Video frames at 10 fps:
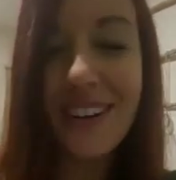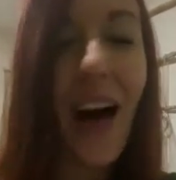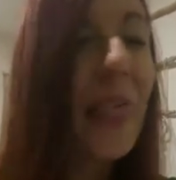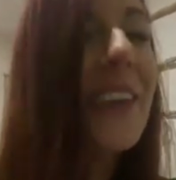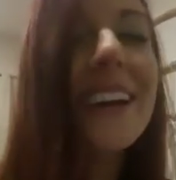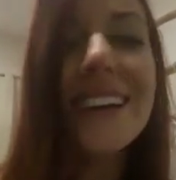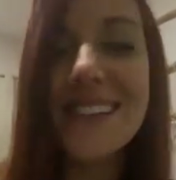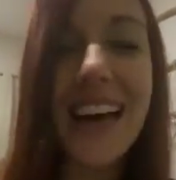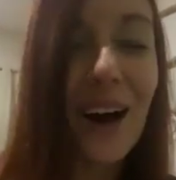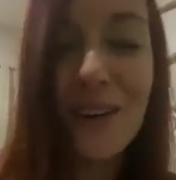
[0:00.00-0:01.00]
Nothing
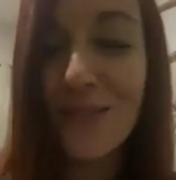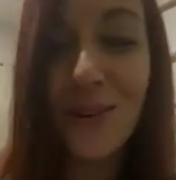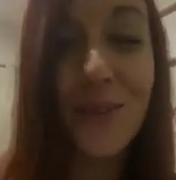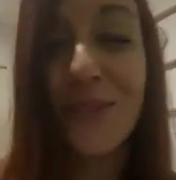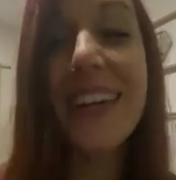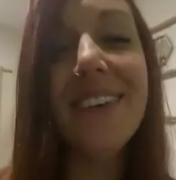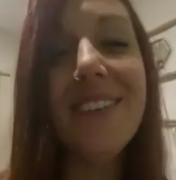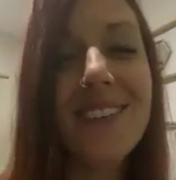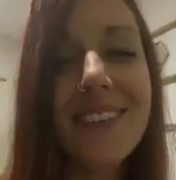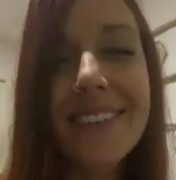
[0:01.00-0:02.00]
is out of your
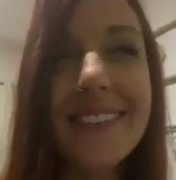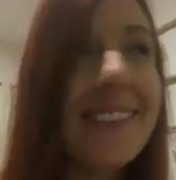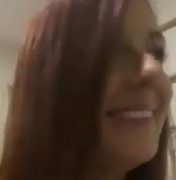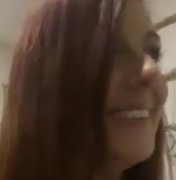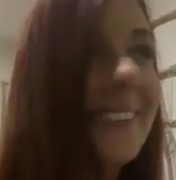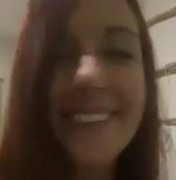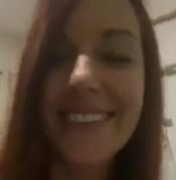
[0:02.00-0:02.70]
reach. Oh,